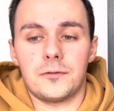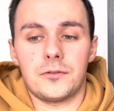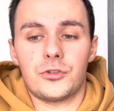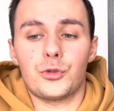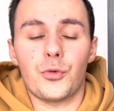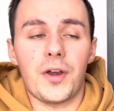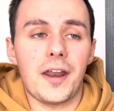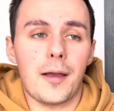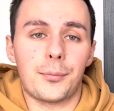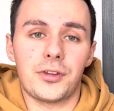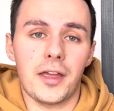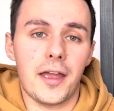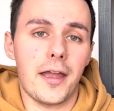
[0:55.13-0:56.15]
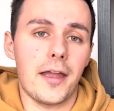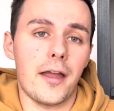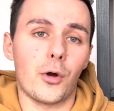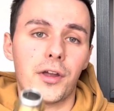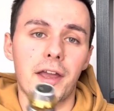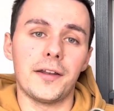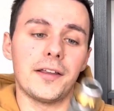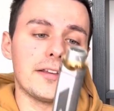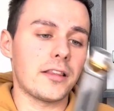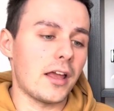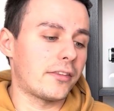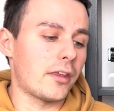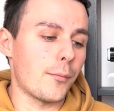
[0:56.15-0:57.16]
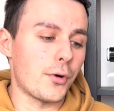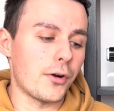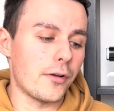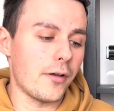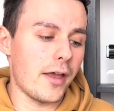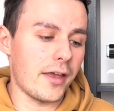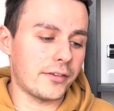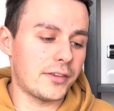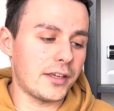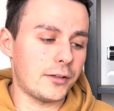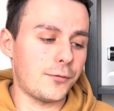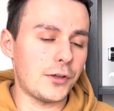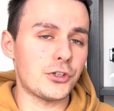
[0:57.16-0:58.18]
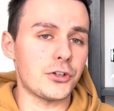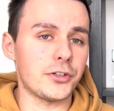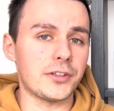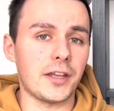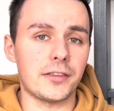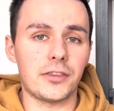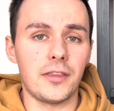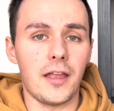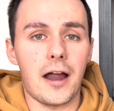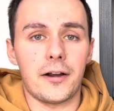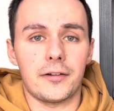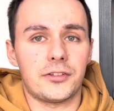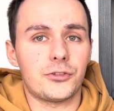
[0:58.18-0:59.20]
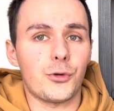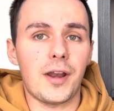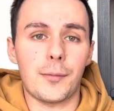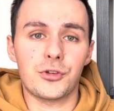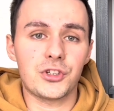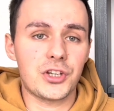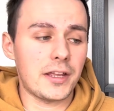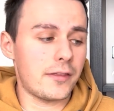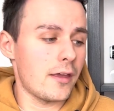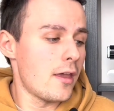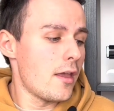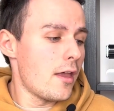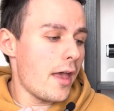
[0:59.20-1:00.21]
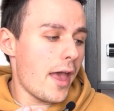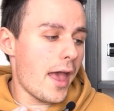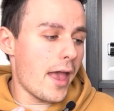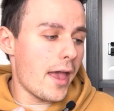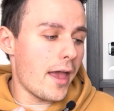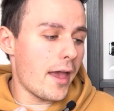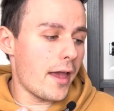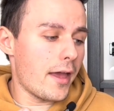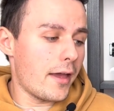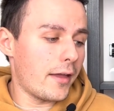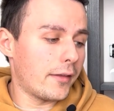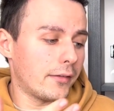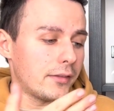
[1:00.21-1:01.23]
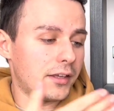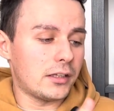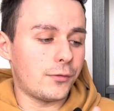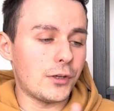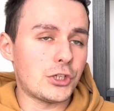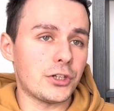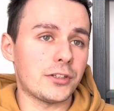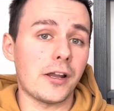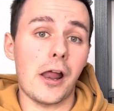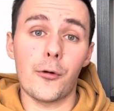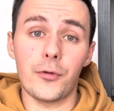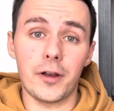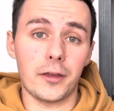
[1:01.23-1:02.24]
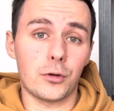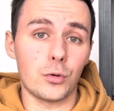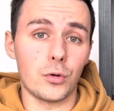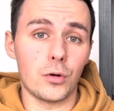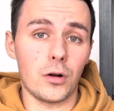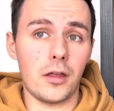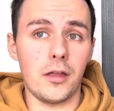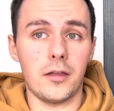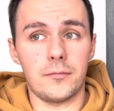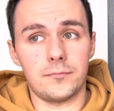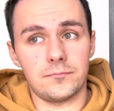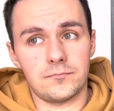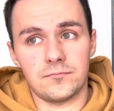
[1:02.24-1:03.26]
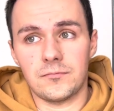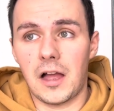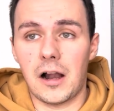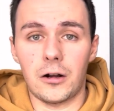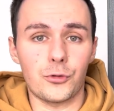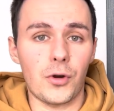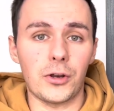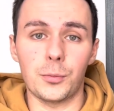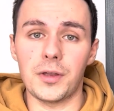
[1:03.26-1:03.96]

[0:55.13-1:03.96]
straight up say, okay, this lightsaber has these features that are straight up shit, and these features that are really cool. I'll try to